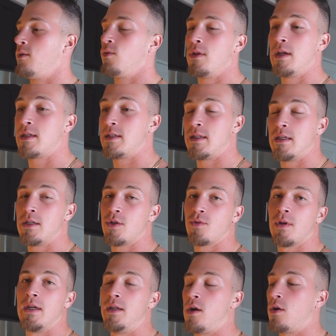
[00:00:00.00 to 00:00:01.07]
Well, listen, this is
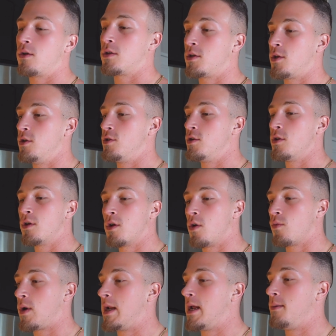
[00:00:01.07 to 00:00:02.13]
really no excuse. You can go
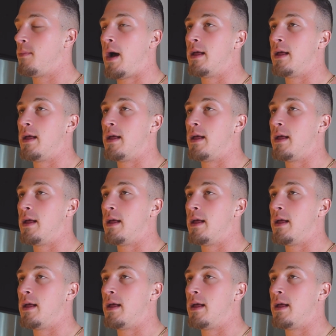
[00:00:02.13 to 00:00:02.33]
right up.